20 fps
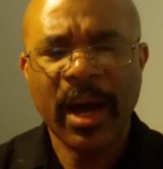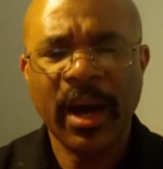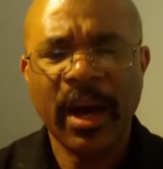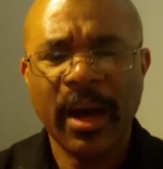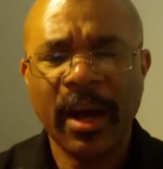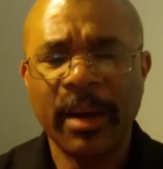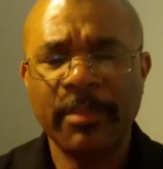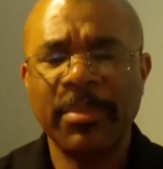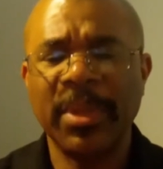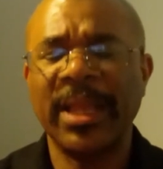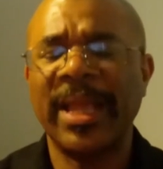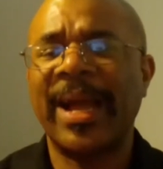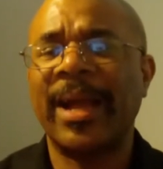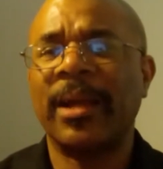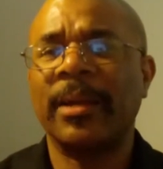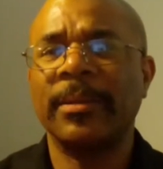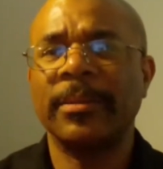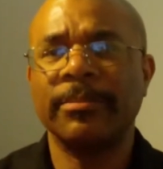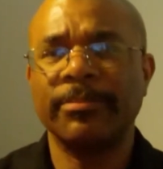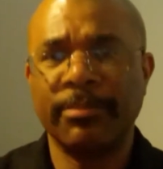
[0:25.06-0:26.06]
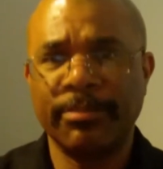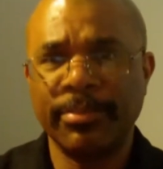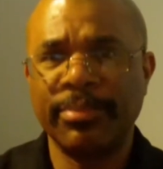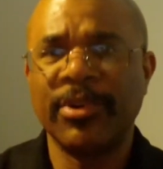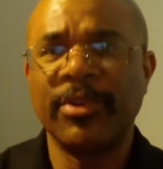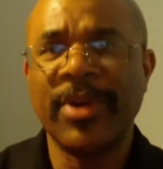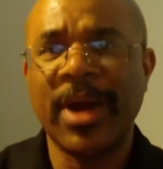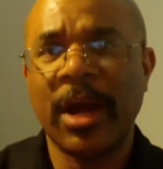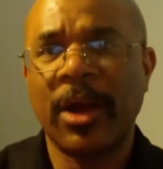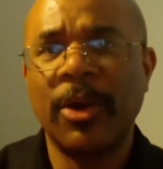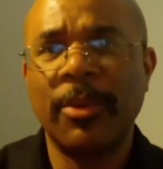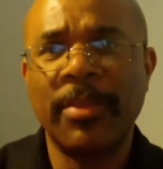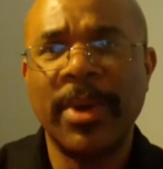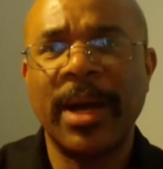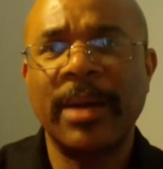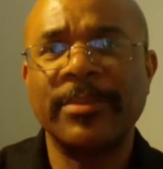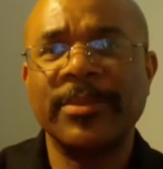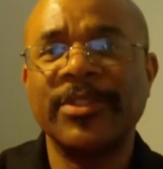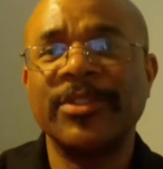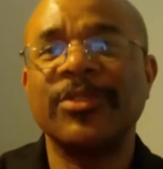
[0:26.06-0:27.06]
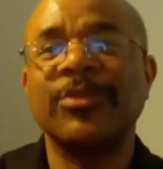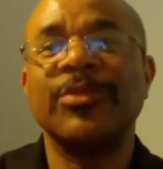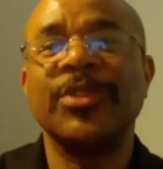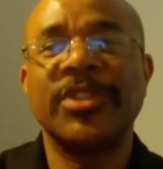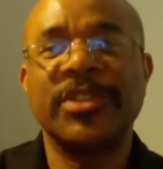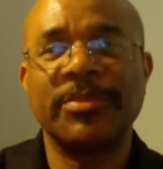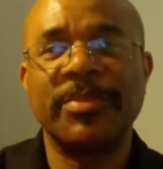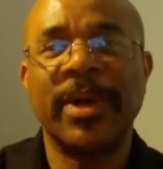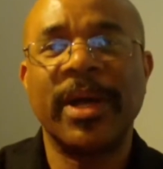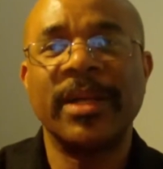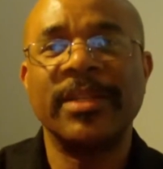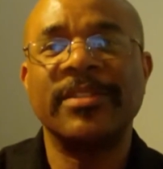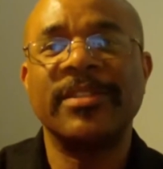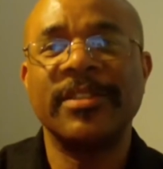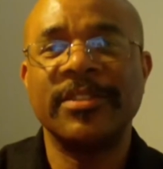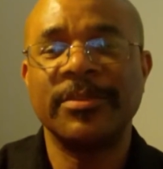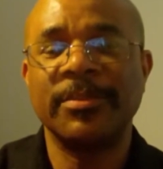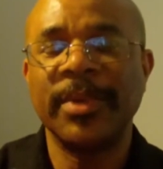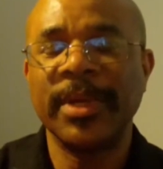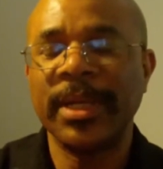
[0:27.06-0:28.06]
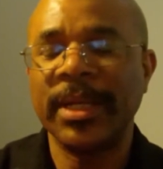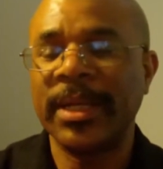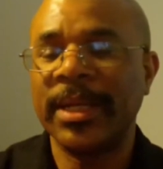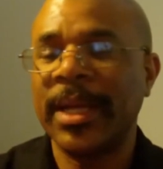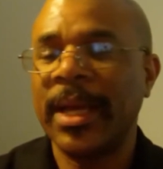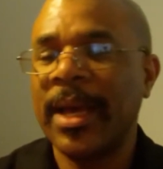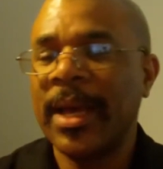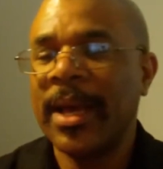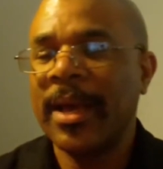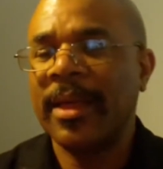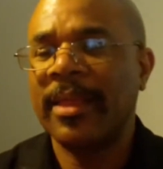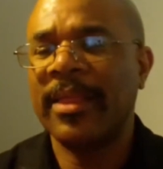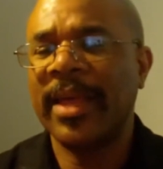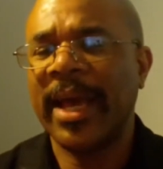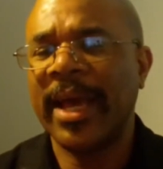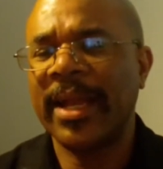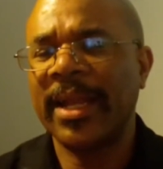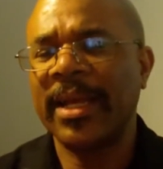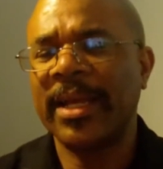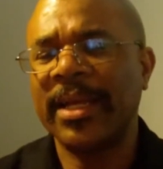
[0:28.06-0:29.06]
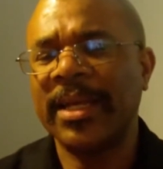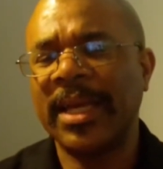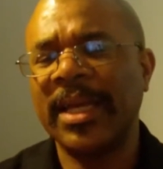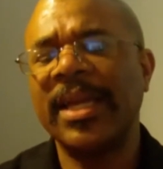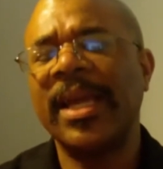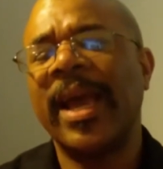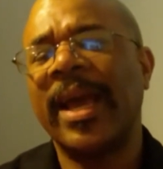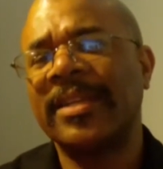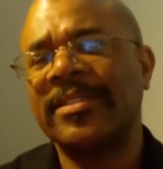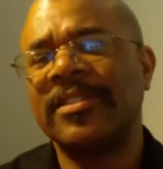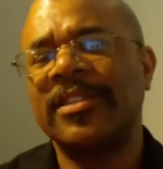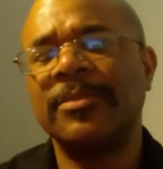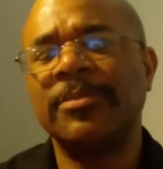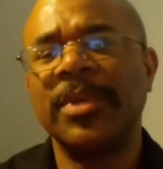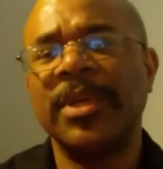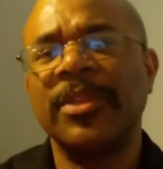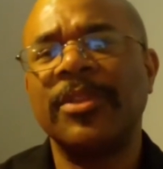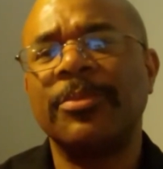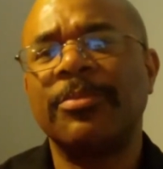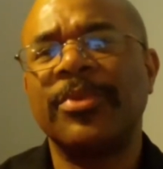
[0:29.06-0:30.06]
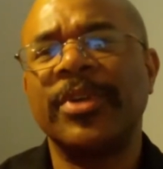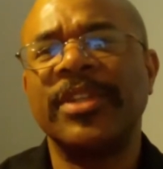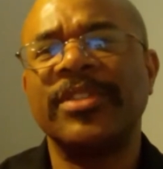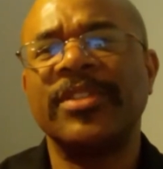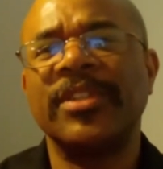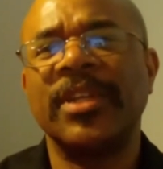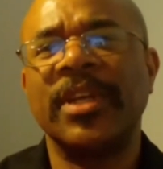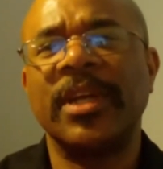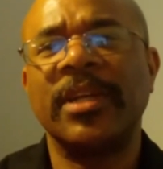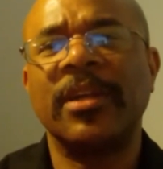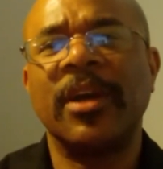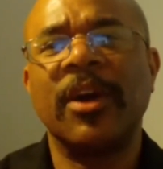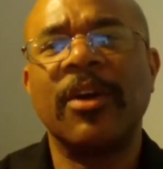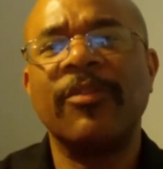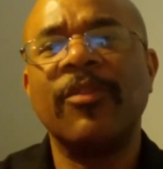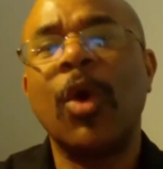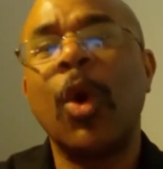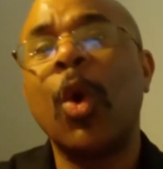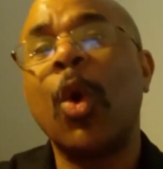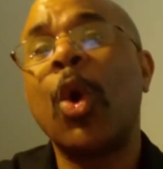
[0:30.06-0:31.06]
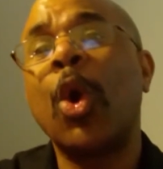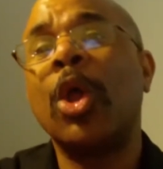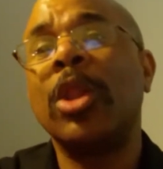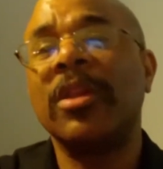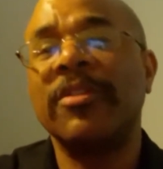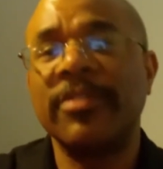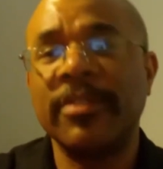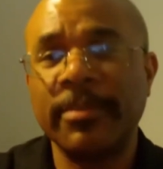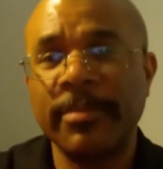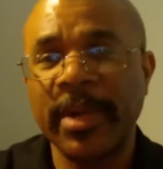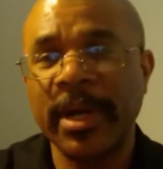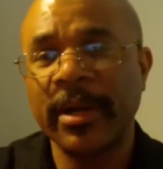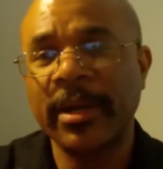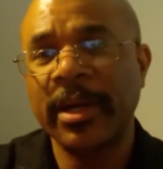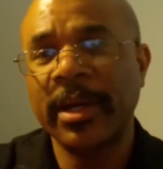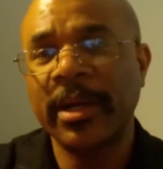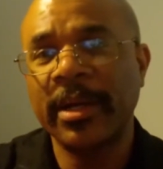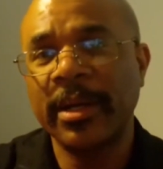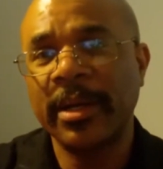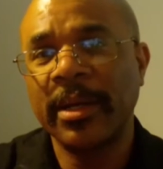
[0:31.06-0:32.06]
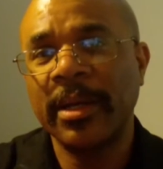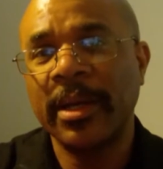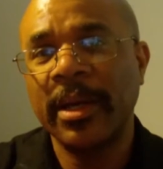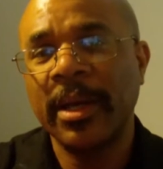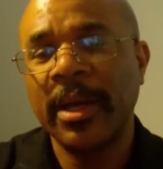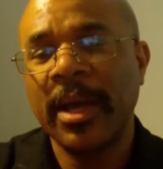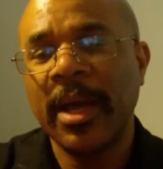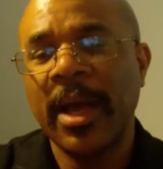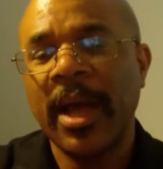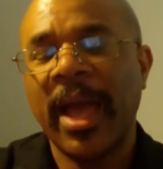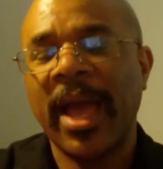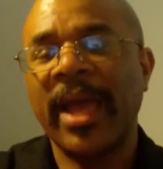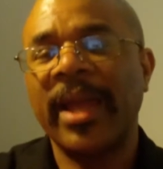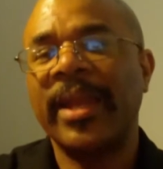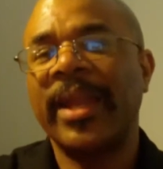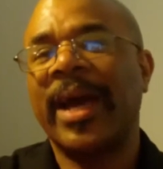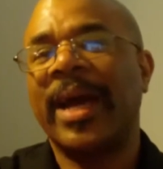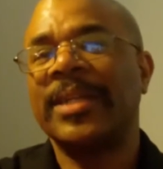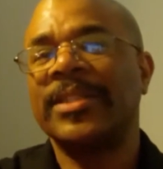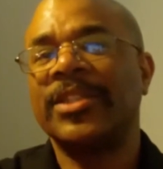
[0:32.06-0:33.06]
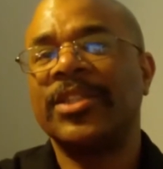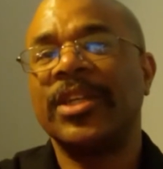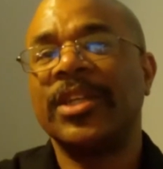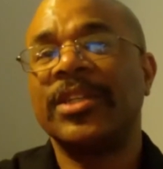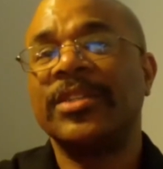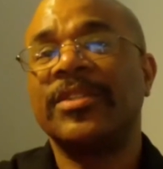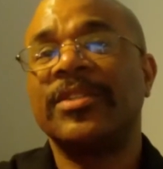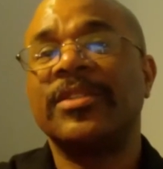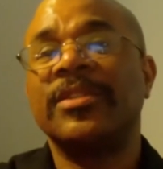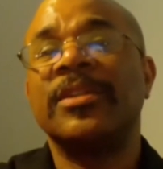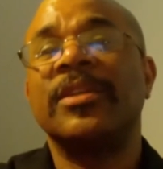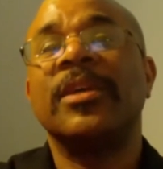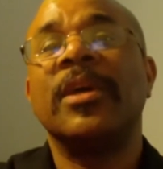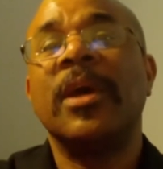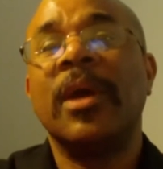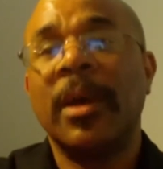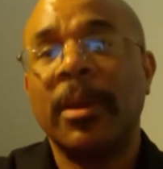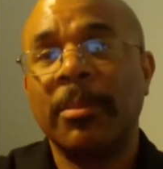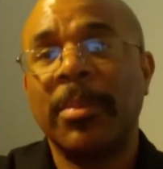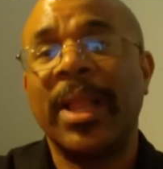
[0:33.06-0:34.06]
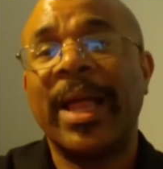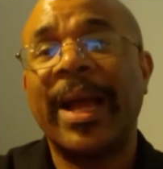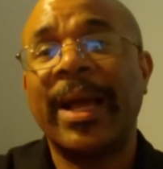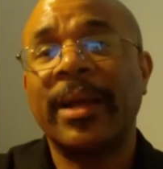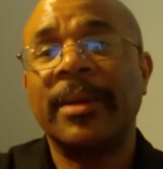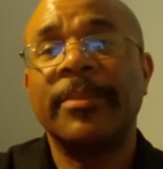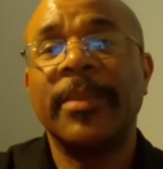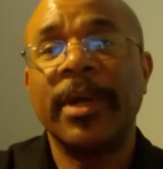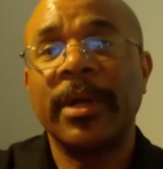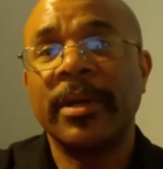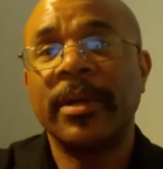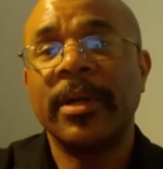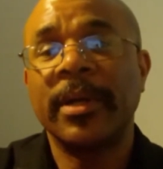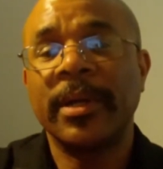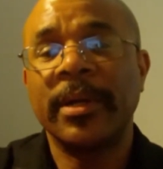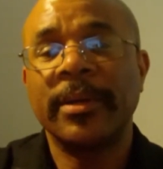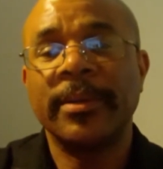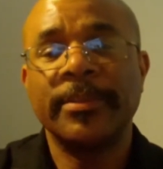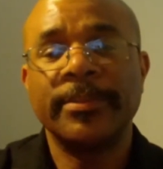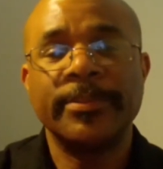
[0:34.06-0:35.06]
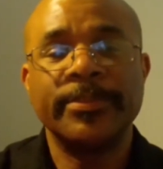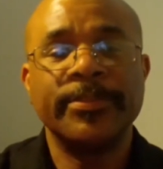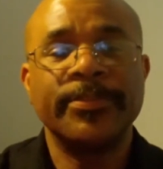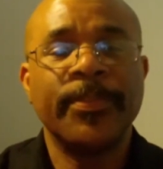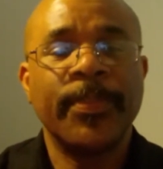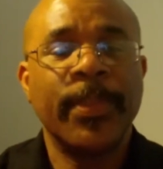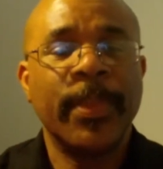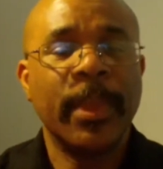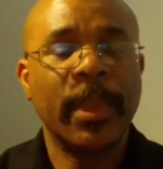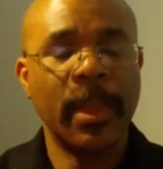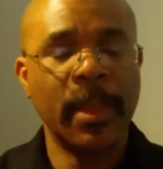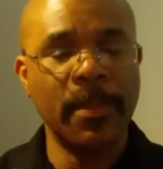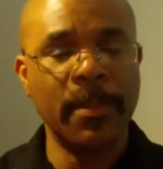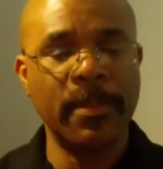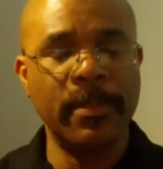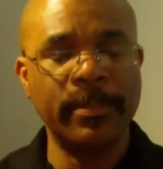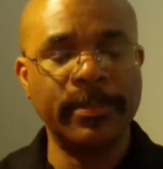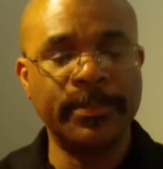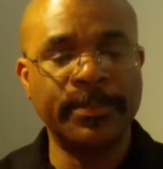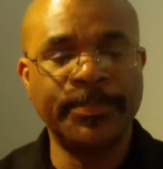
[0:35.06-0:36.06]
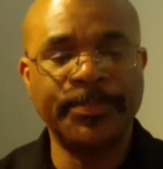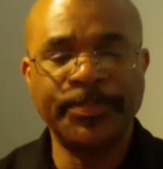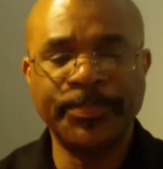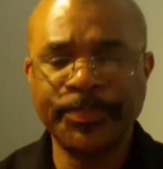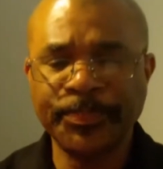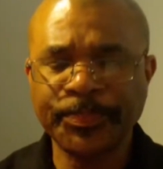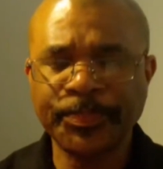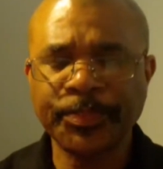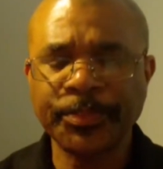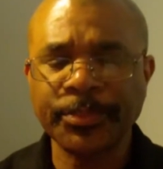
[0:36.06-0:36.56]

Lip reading: Barack Obama's response has been that he has to be the president of all of America and not just black America.